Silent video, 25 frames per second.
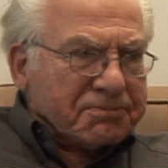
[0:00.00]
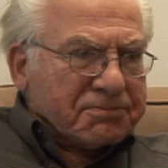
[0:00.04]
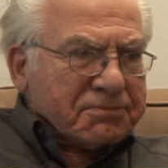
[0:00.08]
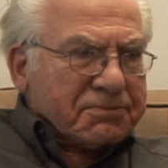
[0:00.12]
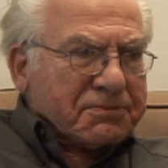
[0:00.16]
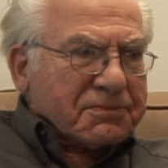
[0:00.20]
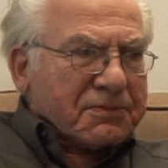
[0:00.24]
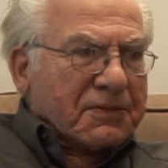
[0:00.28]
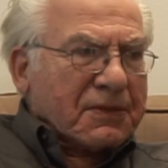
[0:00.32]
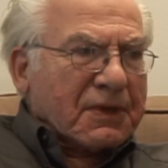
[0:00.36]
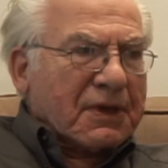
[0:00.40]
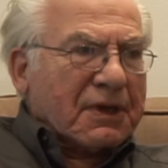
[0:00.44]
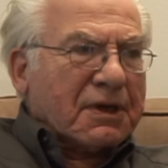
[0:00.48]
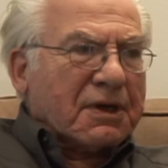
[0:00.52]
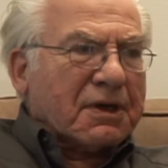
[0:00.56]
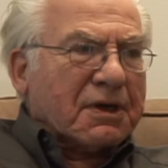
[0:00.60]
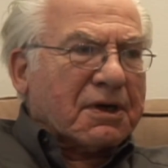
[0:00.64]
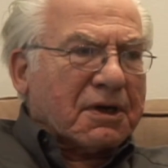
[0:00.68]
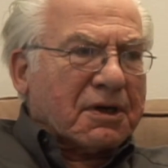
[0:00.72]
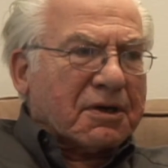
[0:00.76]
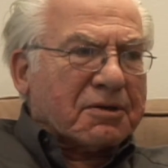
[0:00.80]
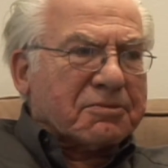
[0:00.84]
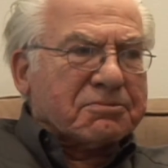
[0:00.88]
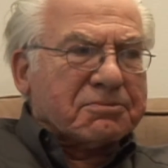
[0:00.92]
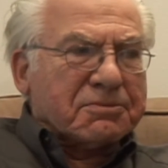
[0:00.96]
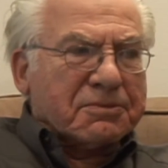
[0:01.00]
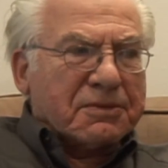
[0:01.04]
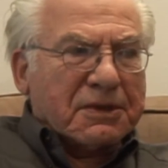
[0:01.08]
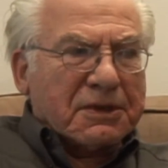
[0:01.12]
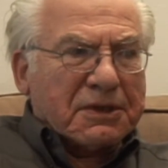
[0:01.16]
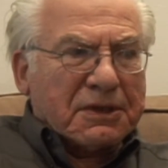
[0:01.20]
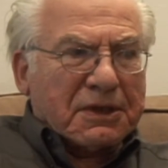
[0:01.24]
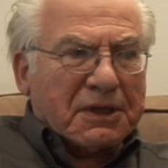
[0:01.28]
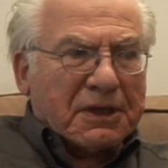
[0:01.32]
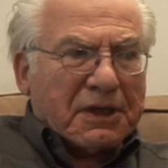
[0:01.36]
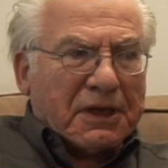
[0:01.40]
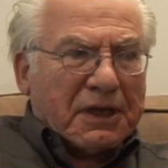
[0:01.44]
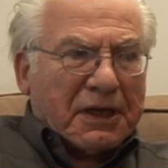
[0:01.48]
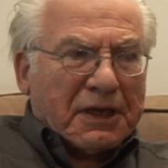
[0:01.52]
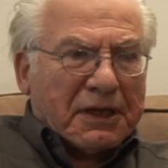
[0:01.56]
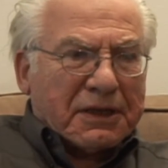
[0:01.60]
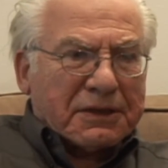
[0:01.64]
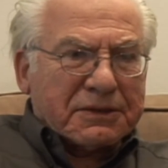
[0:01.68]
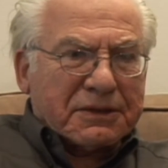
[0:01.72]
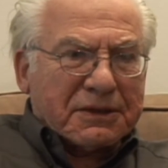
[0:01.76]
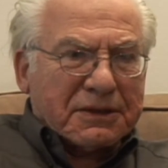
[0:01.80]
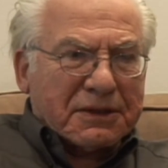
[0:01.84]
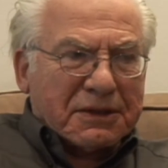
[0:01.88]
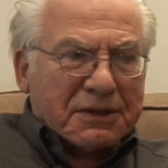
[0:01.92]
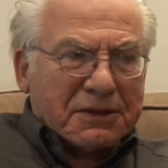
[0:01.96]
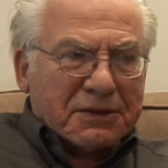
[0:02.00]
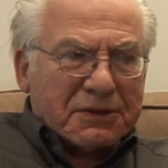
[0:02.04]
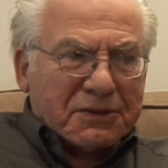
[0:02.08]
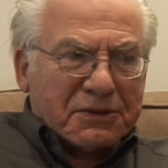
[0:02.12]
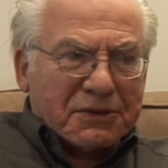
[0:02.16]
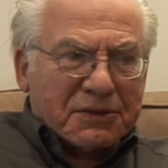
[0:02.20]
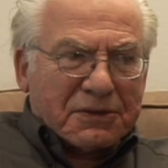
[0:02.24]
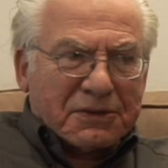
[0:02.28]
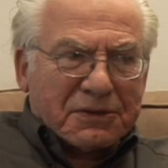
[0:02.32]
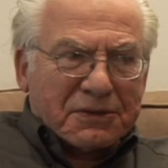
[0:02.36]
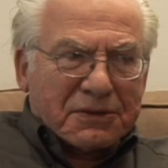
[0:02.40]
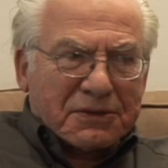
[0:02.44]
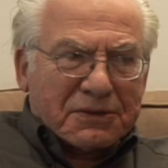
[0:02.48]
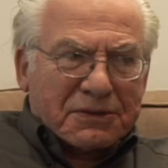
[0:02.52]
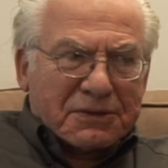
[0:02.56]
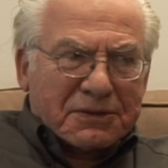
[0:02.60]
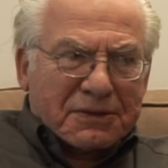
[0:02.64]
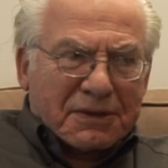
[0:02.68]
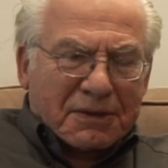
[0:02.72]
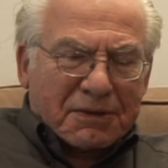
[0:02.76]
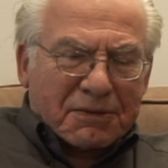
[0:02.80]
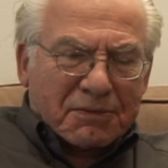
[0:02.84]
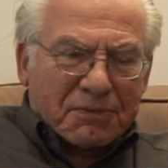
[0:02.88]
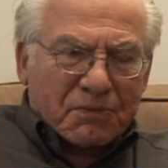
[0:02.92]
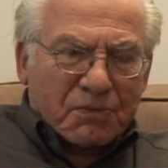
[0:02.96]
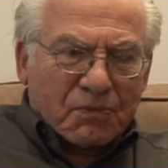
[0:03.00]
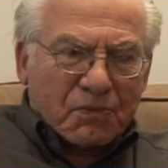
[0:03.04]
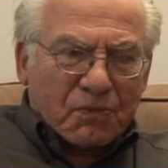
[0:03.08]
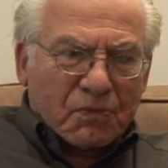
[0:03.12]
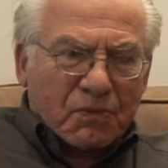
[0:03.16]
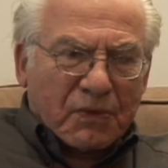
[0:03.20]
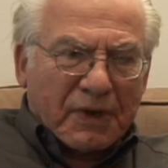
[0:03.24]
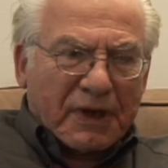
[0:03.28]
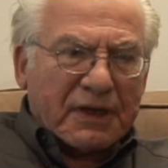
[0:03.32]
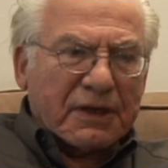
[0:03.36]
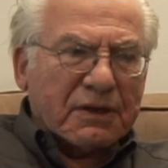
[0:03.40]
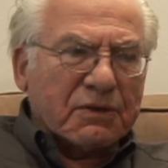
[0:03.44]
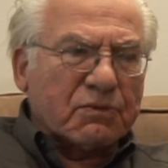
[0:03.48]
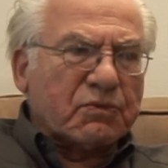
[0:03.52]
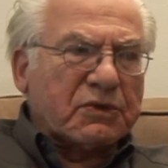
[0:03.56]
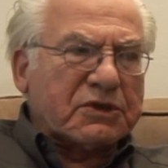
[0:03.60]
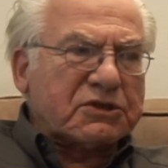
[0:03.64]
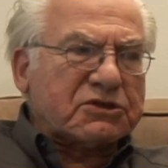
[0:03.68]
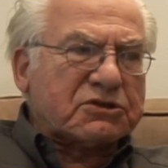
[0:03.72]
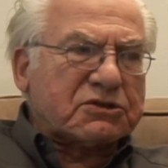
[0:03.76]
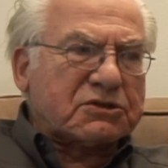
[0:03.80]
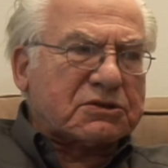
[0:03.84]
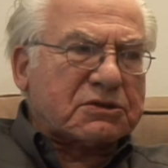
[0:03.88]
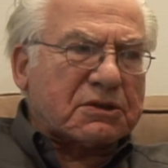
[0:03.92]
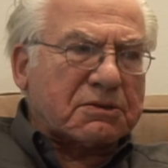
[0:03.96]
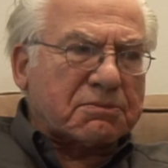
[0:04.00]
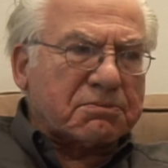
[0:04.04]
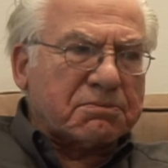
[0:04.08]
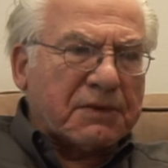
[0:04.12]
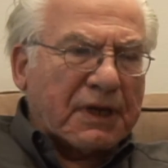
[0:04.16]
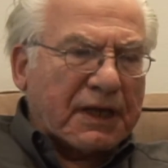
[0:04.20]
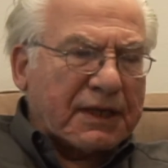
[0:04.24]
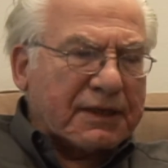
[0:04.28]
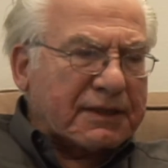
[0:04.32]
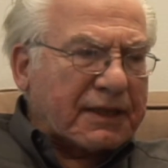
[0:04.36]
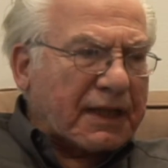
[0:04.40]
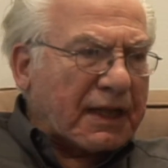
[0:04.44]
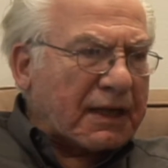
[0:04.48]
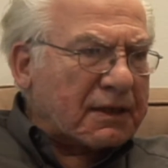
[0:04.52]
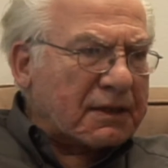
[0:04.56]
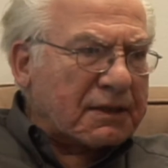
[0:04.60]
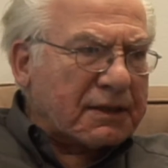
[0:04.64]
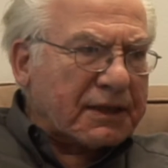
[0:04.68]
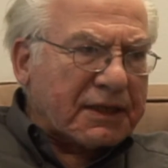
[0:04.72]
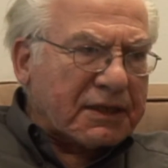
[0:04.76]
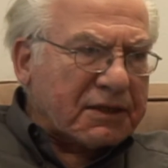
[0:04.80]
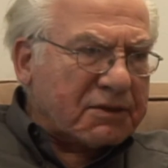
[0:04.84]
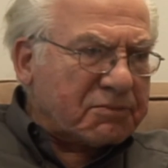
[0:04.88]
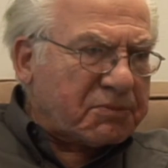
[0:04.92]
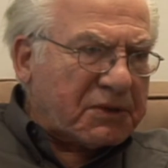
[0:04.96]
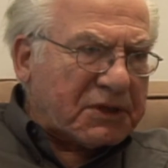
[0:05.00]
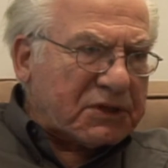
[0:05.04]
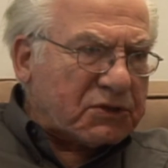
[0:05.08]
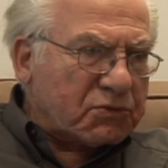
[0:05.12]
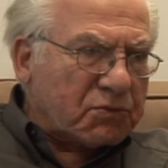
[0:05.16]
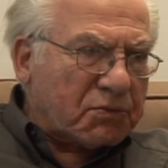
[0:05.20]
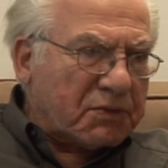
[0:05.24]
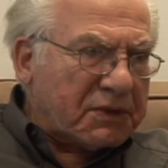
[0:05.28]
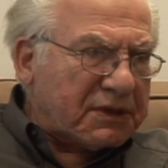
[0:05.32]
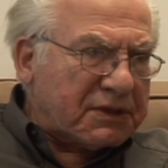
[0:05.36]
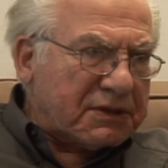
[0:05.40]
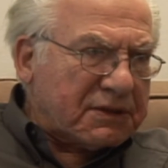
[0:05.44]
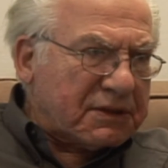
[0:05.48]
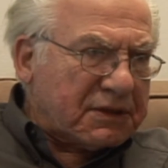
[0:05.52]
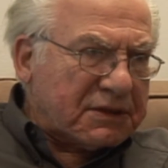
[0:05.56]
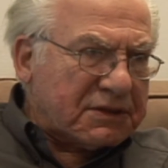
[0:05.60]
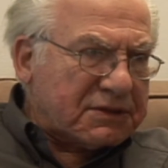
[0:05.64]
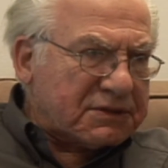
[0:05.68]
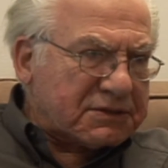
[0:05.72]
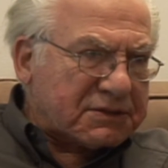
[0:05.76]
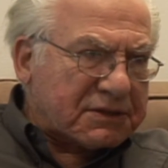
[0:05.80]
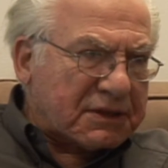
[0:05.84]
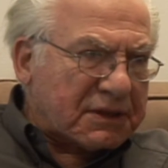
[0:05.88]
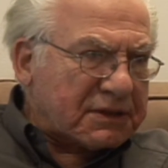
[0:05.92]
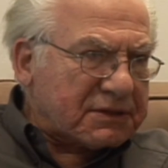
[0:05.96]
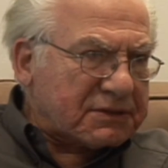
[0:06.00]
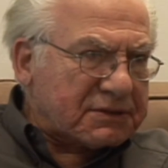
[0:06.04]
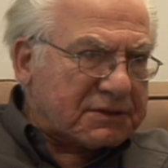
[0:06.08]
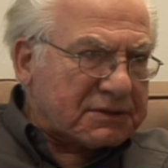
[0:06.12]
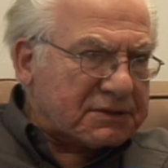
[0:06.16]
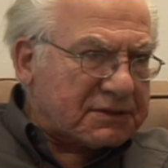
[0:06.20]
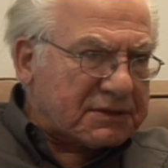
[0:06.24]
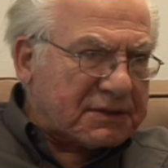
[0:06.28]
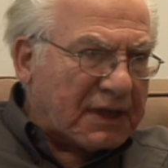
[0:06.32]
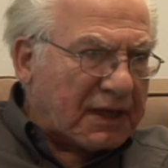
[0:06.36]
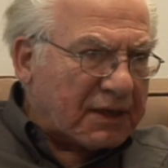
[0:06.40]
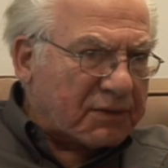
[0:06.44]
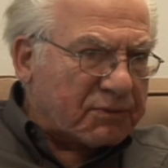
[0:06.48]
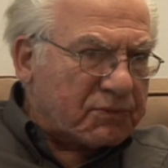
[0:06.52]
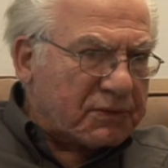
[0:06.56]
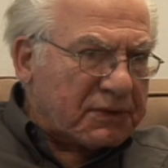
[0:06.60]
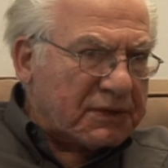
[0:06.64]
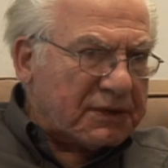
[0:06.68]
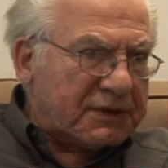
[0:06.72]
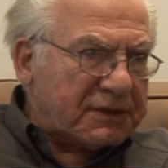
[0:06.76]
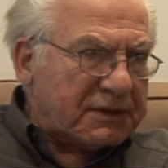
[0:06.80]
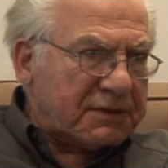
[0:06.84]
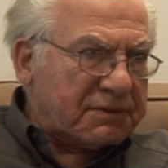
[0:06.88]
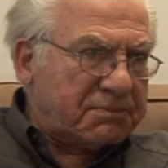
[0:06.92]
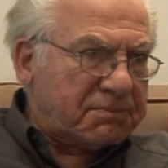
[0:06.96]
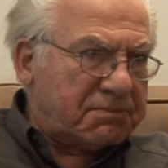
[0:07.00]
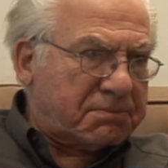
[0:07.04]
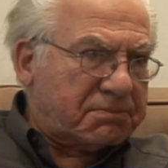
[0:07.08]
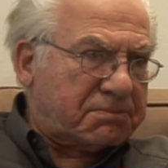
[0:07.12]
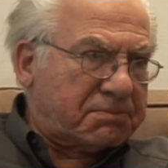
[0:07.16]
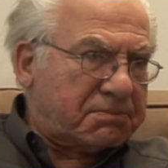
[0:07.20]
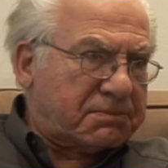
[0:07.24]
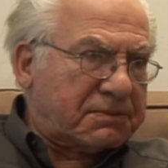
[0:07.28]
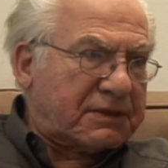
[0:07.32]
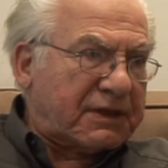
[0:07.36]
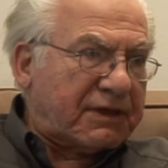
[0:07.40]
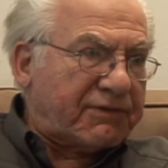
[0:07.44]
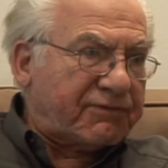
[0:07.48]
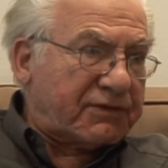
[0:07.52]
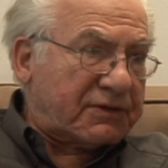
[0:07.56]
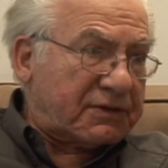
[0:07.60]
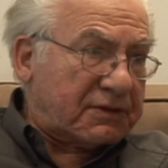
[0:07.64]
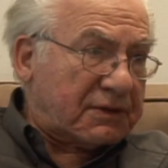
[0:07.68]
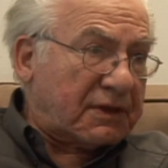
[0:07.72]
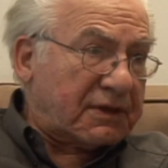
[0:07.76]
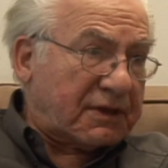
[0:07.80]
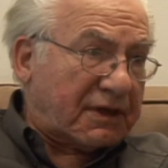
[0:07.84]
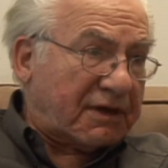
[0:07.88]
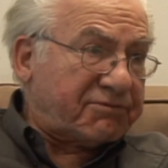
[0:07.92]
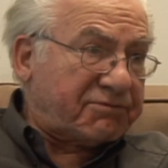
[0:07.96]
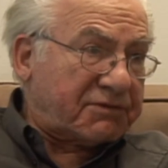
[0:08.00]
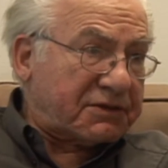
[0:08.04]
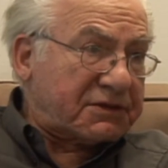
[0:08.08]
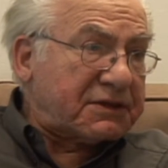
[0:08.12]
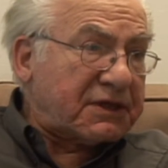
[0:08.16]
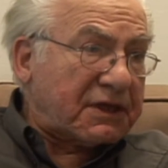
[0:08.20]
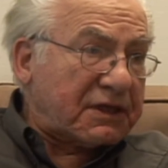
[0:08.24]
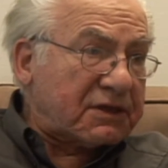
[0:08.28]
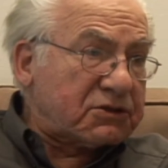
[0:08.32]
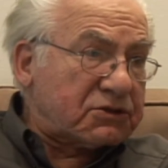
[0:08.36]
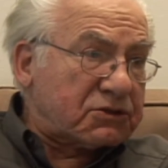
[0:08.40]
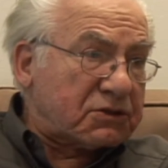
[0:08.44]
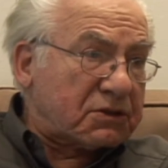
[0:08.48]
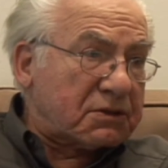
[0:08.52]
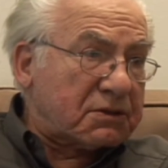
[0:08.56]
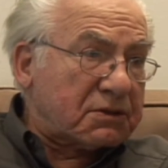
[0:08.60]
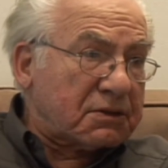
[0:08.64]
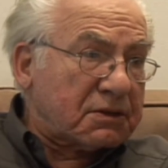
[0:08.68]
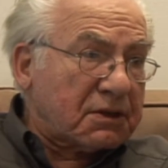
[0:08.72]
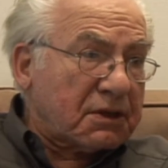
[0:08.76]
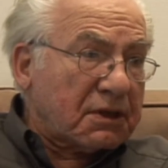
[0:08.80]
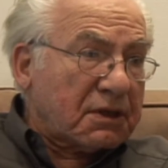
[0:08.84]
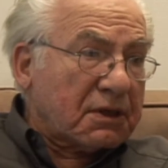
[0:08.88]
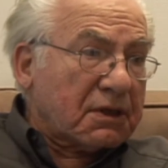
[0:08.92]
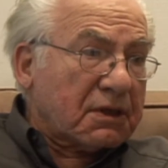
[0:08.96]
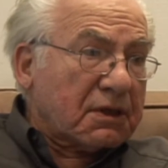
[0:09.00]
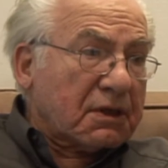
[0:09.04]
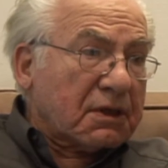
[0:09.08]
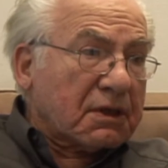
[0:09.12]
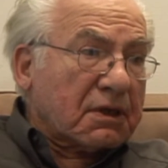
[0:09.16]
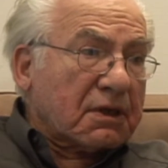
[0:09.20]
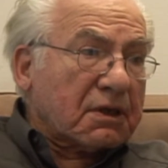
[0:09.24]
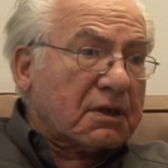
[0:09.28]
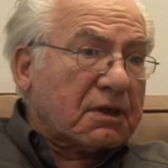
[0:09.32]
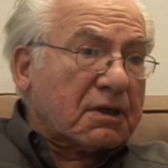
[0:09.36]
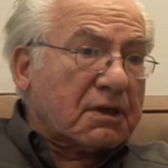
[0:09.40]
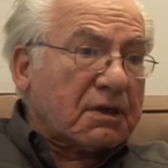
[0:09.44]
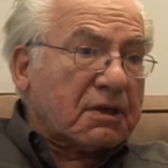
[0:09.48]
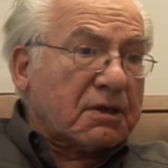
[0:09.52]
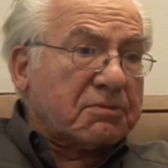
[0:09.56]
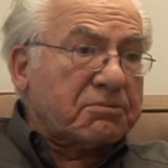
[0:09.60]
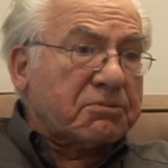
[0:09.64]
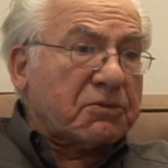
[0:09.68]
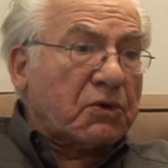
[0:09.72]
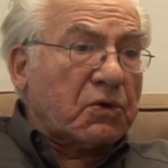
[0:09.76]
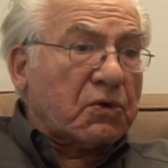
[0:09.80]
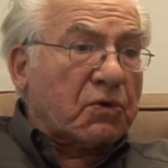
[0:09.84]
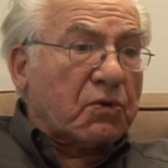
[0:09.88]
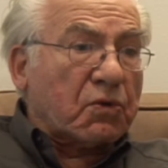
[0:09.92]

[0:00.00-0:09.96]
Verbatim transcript: Mm. Um, and the way in which to make that link between these things is not really given enough attention. Mm -hmm. um,